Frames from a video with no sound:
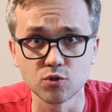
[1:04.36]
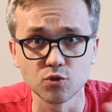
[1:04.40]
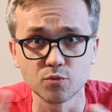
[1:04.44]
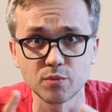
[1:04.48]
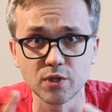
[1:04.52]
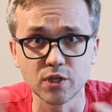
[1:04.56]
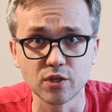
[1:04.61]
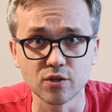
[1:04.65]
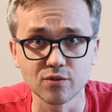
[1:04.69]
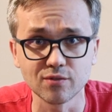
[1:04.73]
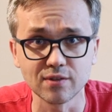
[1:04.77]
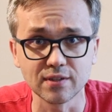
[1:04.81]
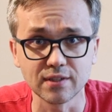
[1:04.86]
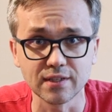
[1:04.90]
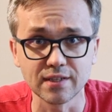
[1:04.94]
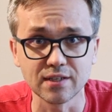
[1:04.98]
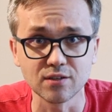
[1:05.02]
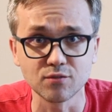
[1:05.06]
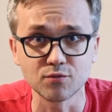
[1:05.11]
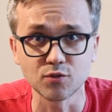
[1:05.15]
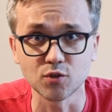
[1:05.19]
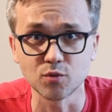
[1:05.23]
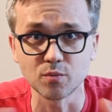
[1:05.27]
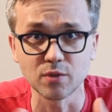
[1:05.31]
big of a
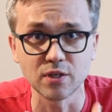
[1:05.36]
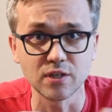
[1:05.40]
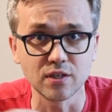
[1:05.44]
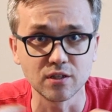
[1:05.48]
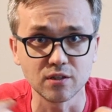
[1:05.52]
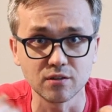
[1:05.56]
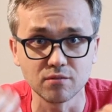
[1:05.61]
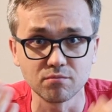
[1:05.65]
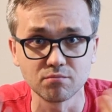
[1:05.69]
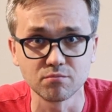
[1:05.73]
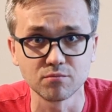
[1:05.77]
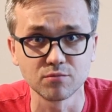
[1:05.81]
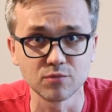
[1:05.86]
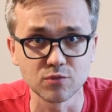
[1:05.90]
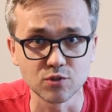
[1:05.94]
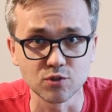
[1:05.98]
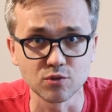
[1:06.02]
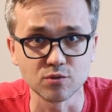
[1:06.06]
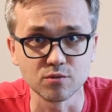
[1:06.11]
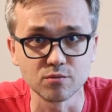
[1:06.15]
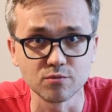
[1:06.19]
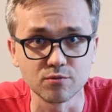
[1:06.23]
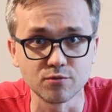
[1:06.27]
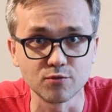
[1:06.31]
link for me
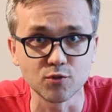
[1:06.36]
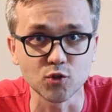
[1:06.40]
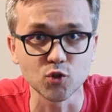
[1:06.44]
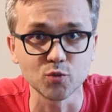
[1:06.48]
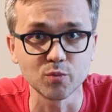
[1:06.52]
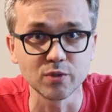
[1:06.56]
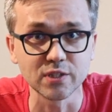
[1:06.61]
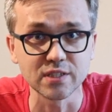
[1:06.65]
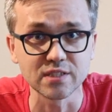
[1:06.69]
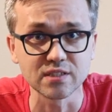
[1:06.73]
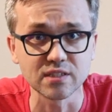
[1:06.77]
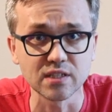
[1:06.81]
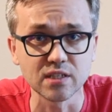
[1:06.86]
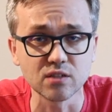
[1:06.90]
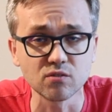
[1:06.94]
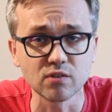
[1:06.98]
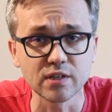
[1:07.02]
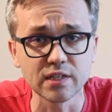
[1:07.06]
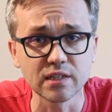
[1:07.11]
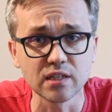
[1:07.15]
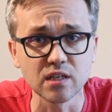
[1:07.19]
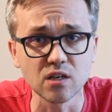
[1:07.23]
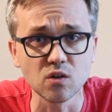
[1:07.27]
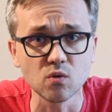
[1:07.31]
to verbally say it
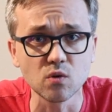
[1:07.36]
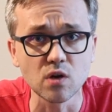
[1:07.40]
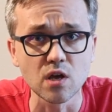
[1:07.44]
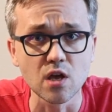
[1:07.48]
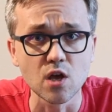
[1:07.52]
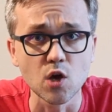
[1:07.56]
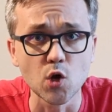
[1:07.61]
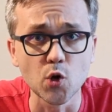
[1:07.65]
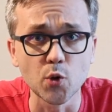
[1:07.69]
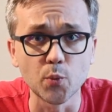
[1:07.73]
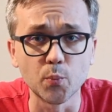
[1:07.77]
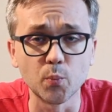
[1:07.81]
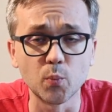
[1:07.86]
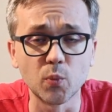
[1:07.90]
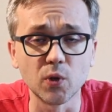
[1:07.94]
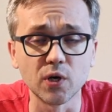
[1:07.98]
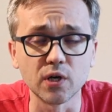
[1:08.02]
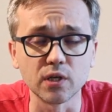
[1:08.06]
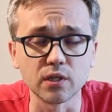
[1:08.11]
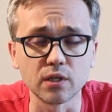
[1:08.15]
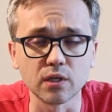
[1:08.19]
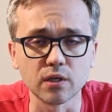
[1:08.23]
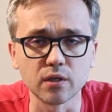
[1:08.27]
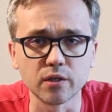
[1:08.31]
right now,
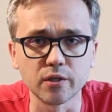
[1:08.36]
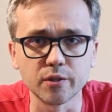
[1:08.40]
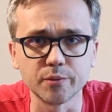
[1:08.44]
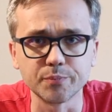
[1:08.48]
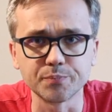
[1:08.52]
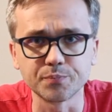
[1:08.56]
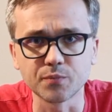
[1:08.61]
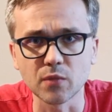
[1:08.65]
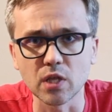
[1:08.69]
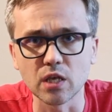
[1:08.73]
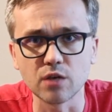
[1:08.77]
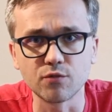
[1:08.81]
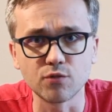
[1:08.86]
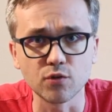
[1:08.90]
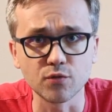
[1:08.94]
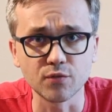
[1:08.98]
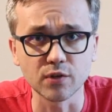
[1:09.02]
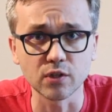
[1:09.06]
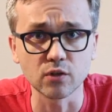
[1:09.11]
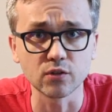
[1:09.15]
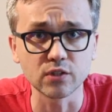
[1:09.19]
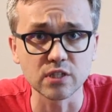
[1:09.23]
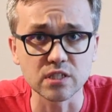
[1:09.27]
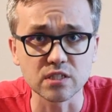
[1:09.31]
but if you
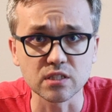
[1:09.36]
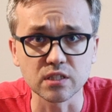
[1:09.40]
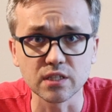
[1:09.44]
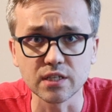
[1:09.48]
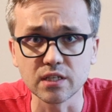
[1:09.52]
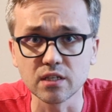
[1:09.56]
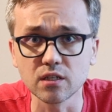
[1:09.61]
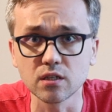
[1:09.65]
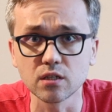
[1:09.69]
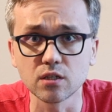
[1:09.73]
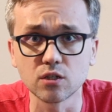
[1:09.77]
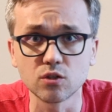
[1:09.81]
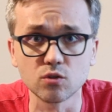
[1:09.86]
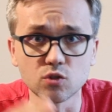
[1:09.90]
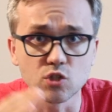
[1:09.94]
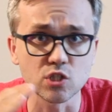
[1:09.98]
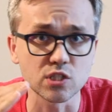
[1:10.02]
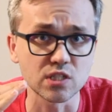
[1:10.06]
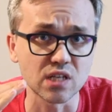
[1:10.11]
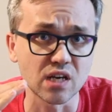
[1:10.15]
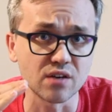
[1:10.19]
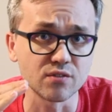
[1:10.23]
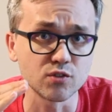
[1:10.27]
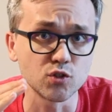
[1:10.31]
follow this link, you
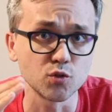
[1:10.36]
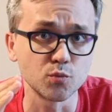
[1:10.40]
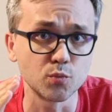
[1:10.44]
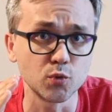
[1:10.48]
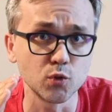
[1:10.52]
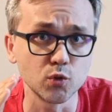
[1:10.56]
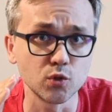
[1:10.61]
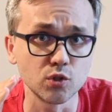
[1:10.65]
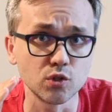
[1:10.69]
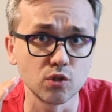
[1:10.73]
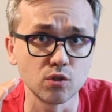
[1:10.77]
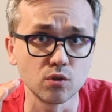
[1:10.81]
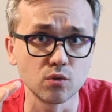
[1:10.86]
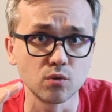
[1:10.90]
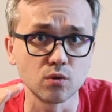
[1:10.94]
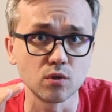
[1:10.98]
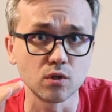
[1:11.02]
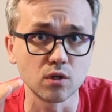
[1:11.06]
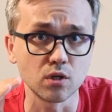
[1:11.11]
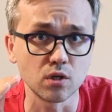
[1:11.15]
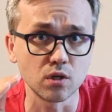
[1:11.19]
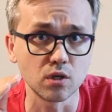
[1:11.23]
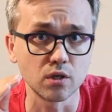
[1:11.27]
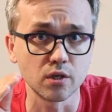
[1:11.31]
just have to put
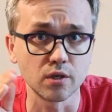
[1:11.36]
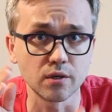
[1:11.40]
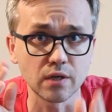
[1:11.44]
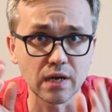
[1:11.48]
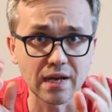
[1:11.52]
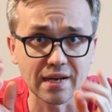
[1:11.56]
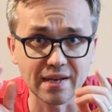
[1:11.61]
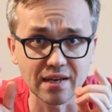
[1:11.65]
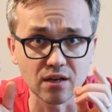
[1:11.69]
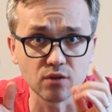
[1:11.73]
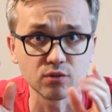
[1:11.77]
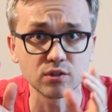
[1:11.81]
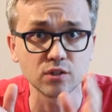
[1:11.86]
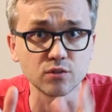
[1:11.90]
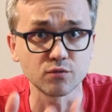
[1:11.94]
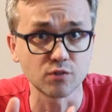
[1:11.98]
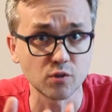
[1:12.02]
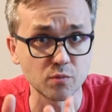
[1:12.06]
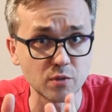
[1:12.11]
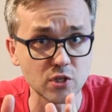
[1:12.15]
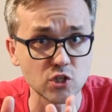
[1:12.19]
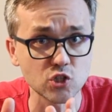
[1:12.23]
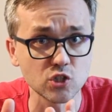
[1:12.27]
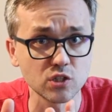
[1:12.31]
your account
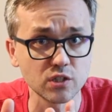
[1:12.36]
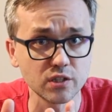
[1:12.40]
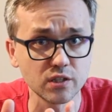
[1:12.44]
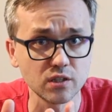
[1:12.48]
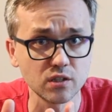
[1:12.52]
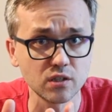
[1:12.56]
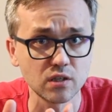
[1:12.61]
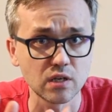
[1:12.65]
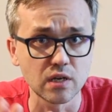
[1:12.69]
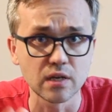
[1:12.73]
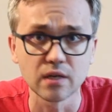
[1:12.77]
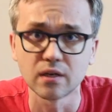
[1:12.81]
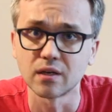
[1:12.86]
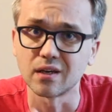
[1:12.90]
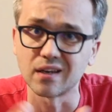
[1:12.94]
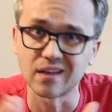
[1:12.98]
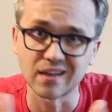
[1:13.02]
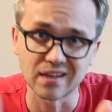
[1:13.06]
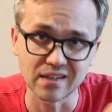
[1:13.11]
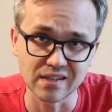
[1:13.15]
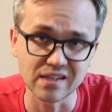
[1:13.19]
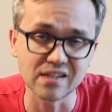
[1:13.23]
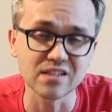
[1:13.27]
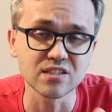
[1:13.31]
information there.
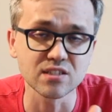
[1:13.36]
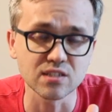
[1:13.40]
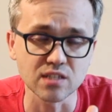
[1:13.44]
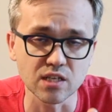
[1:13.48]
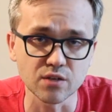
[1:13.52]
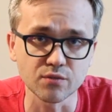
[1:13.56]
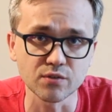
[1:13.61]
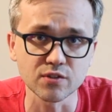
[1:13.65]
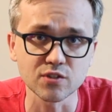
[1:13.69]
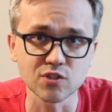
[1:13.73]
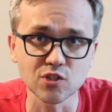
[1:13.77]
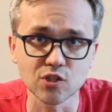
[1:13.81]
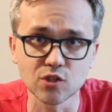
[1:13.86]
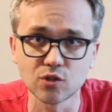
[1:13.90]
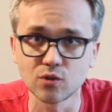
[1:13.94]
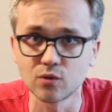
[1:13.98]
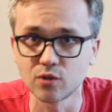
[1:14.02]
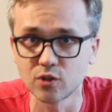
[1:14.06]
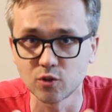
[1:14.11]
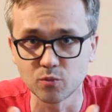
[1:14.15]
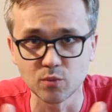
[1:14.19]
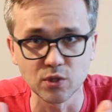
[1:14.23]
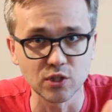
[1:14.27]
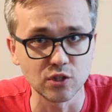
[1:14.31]
It is safe and
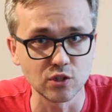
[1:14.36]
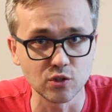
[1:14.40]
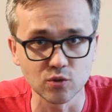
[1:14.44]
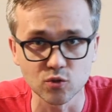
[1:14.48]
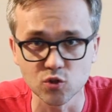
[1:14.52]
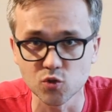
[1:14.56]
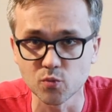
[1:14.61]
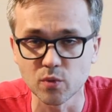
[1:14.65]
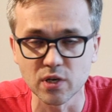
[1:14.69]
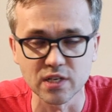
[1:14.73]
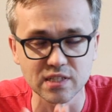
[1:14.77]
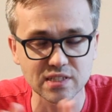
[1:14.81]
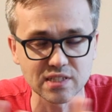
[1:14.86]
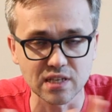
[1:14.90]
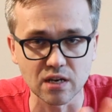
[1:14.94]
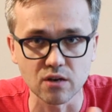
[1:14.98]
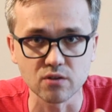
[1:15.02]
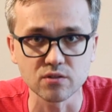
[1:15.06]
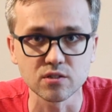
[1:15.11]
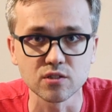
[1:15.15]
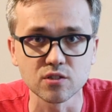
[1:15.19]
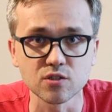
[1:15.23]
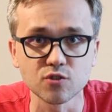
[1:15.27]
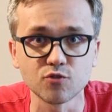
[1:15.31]
secure. It's been used by
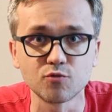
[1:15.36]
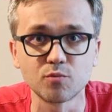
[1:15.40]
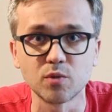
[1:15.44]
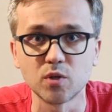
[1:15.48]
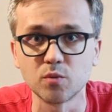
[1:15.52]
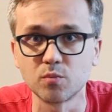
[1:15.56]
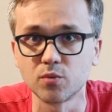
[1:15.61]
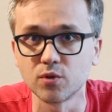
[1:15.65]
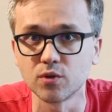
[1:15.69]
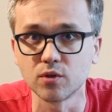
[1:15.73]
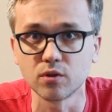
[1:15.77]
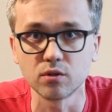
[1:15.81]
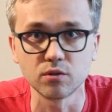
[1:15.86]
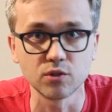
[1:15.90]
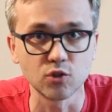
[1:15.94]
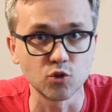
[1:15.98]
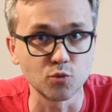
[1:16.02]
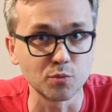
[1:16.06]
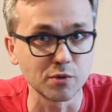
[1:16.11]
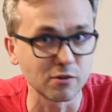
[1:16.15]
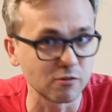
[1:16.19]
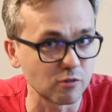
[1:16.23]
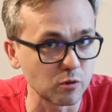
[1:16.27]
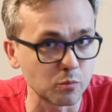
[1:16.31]
thousands of people.
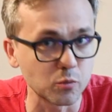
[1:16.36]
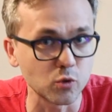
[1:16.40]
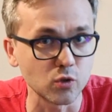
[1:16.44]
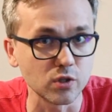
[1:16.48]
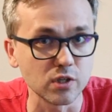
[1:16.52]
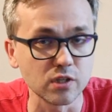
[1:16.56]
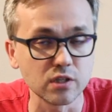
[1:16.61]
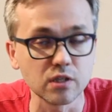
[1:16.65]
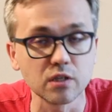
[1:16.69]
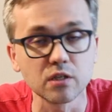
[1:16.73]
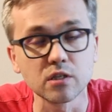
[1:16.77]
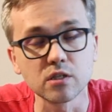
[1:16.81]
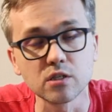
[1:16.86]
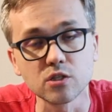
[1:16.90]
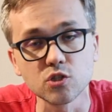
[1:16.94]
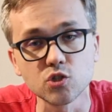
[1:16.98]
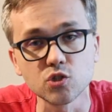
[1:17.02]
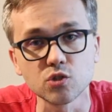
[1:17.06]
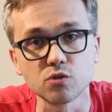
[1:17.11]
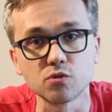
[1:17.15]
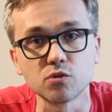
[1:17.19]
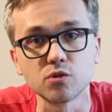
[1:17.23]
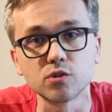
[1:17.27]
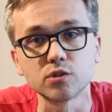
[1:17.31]
Nobody reported any
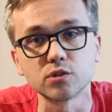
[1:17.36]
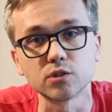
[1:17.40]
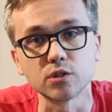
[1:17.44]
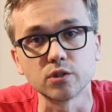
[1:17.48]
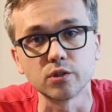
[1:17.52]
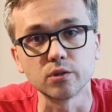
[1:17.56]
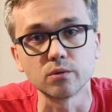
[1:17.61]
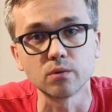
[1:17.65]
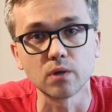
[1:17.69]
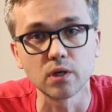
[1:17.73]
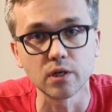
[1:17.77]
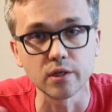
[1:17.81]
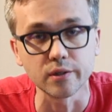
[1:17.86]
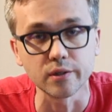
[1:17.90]
issues. So